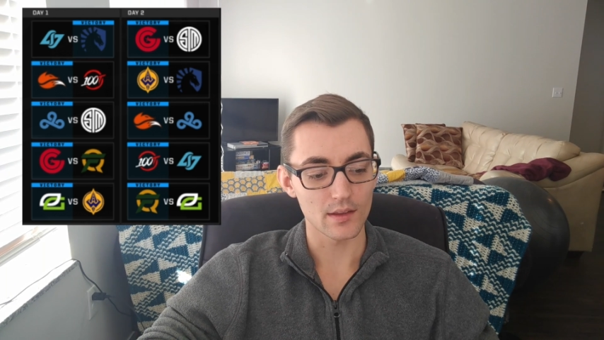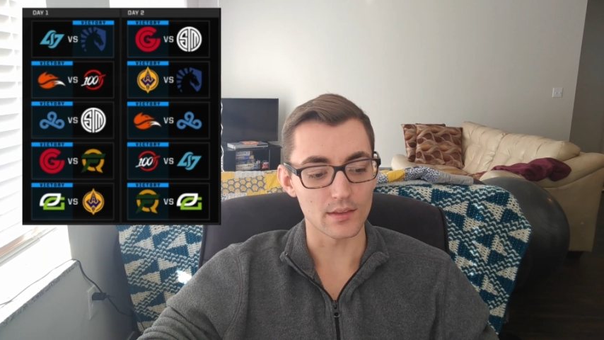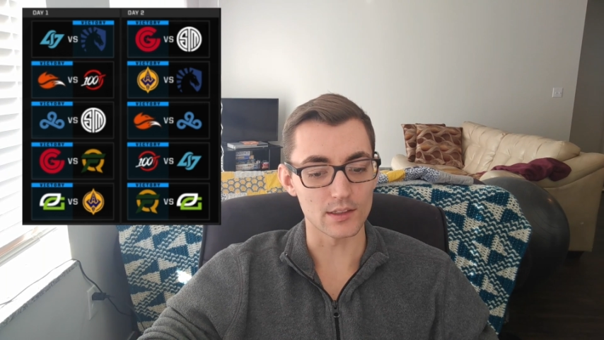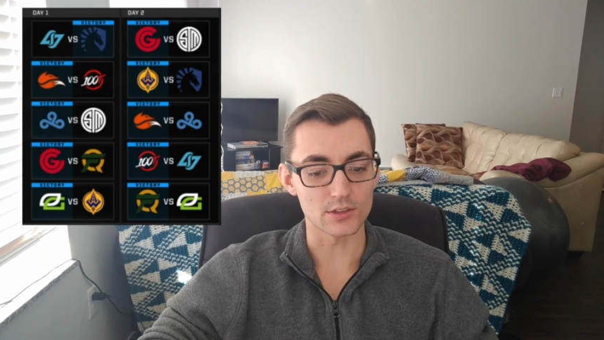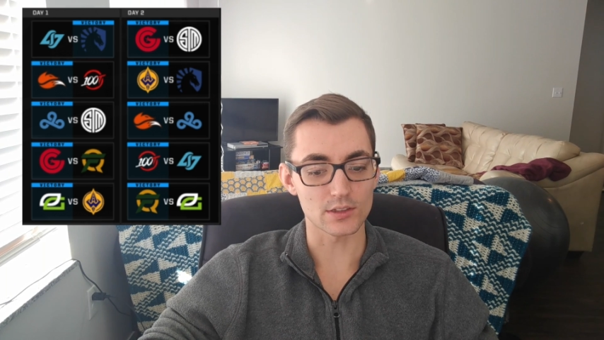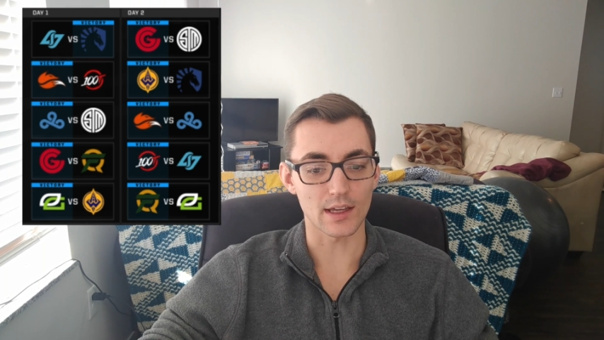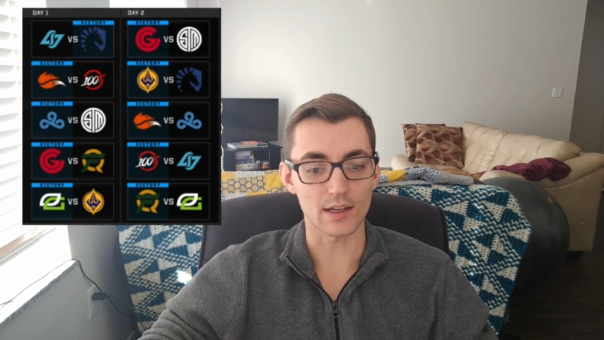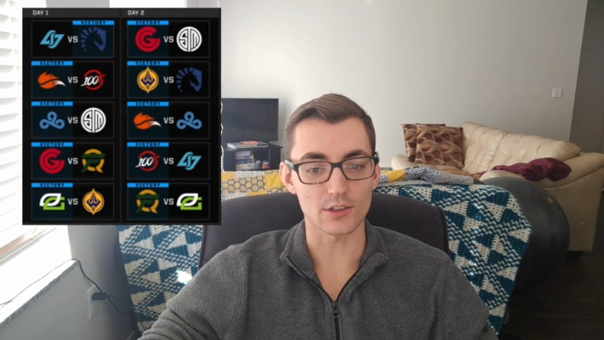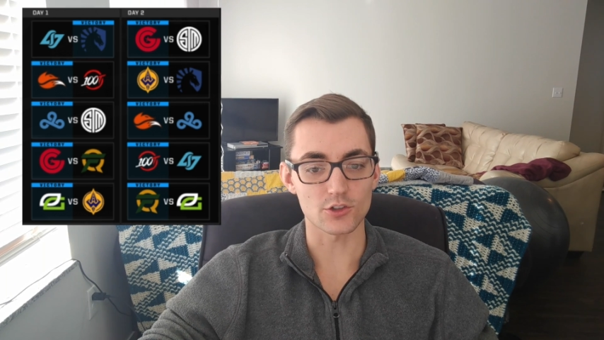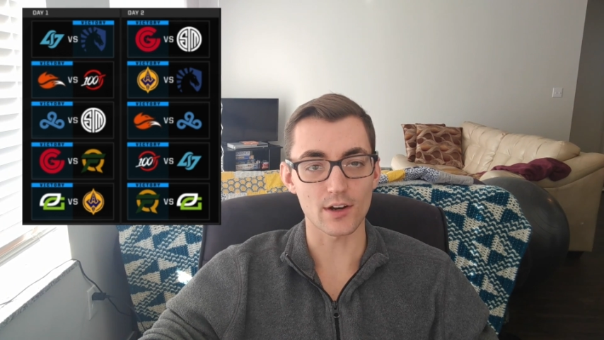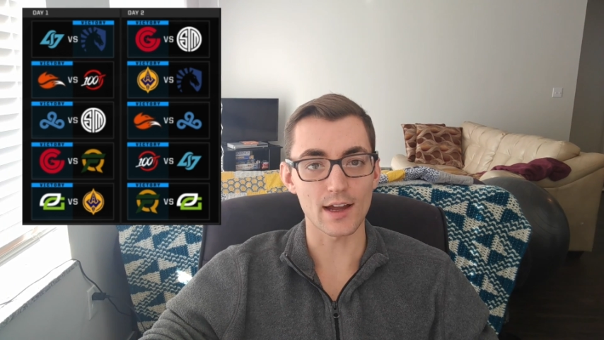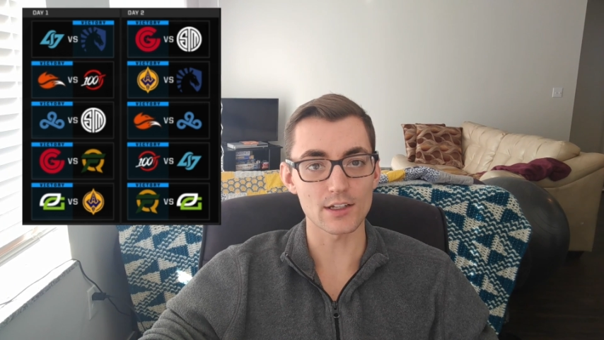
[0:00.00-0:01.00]
they just kind
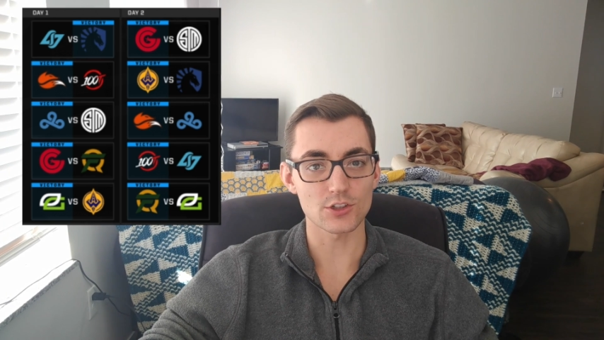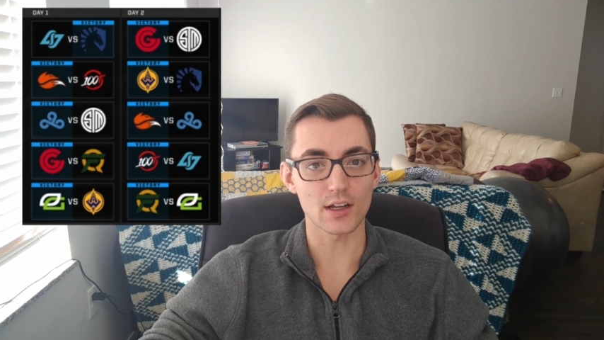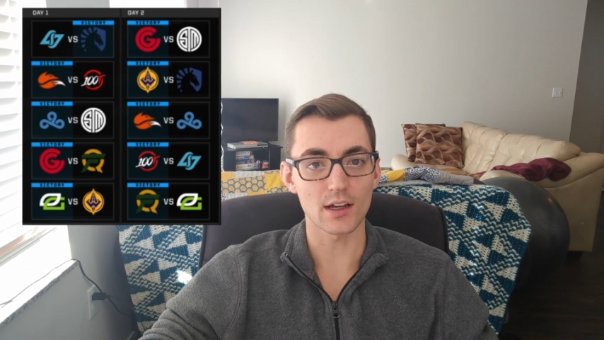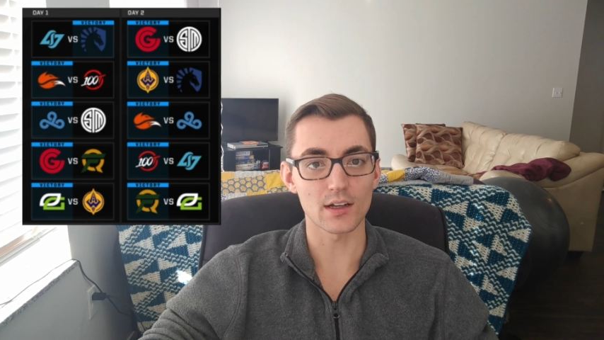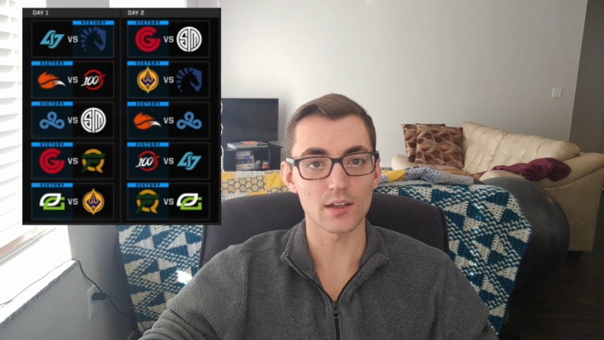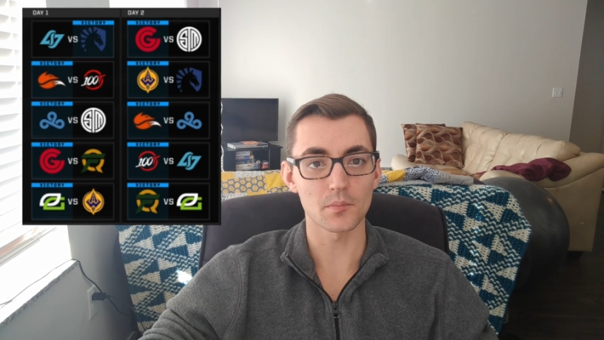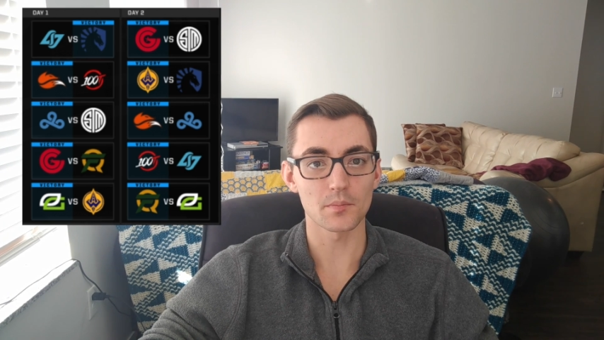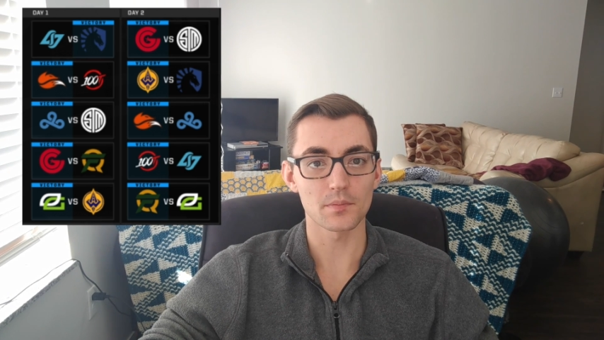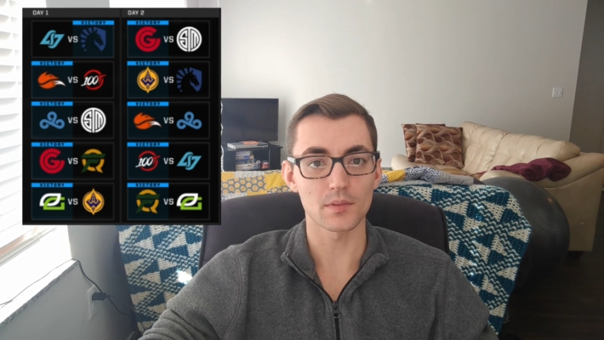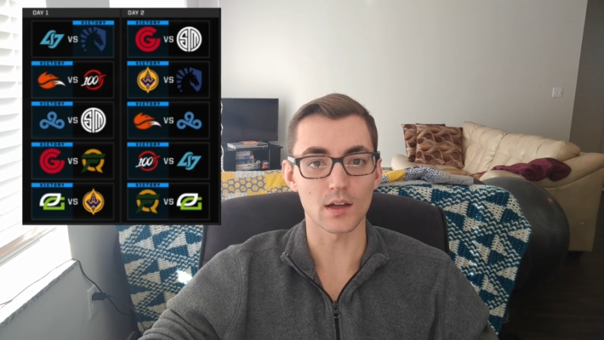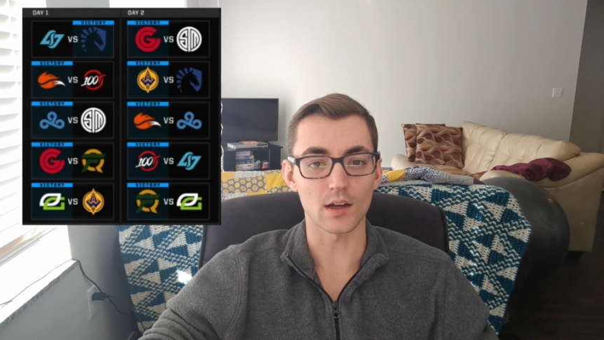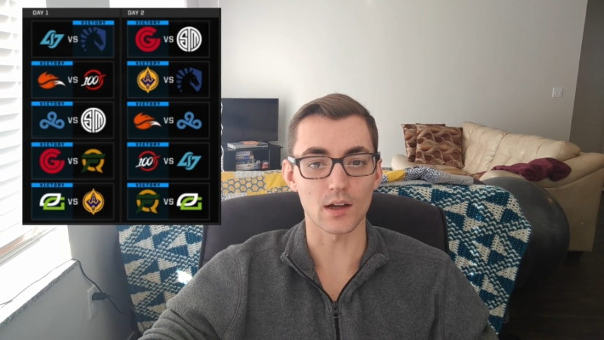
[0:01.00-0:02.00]
of trashed on them
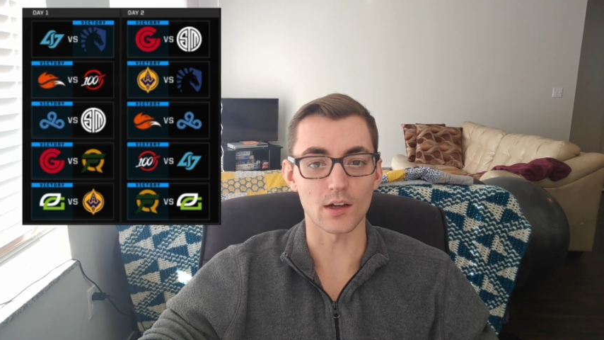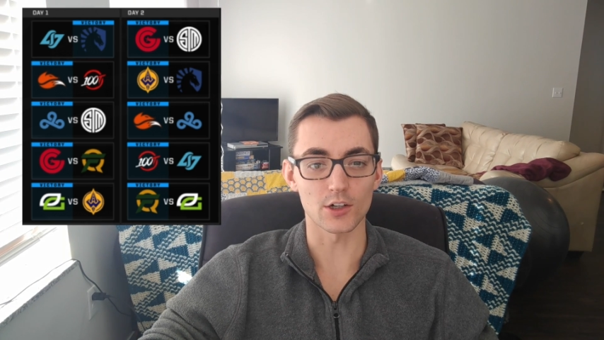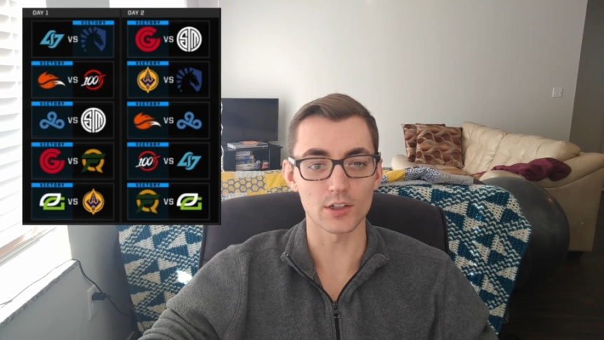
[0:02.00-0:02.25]
uh,